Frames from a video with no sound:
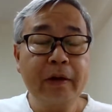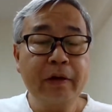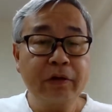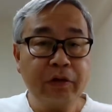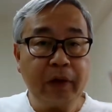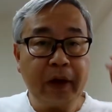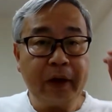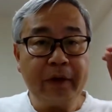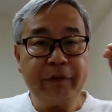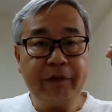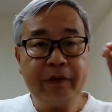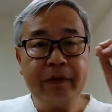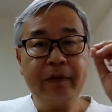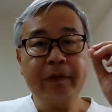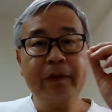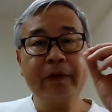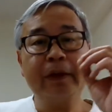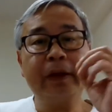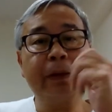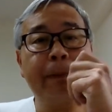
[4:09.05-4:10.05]
So I
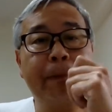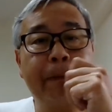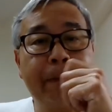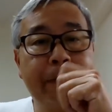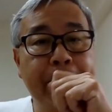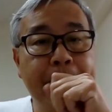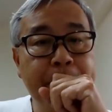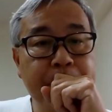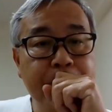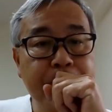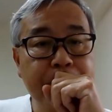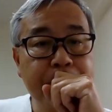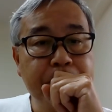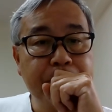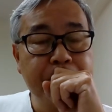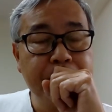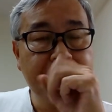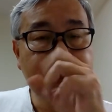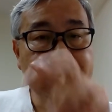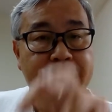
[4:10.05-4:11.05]
feel that
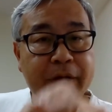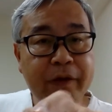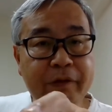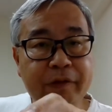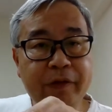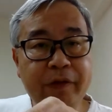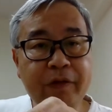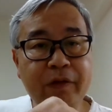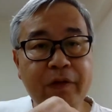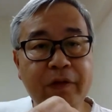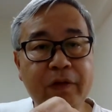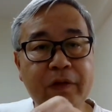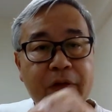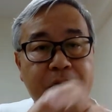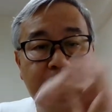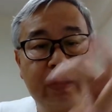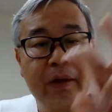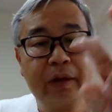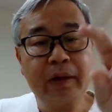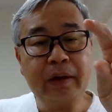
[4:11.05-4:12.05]
Metaverse
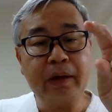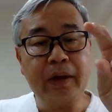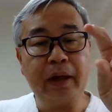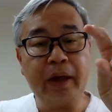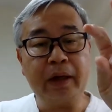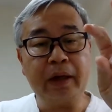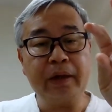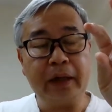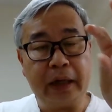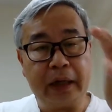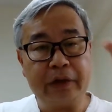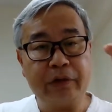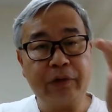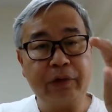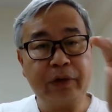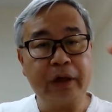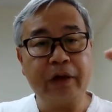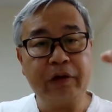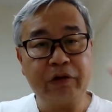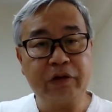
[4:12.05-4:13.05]
and
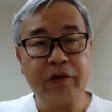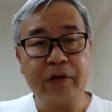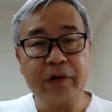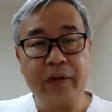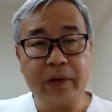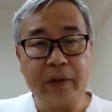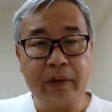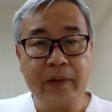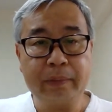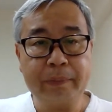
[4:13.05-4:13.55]
education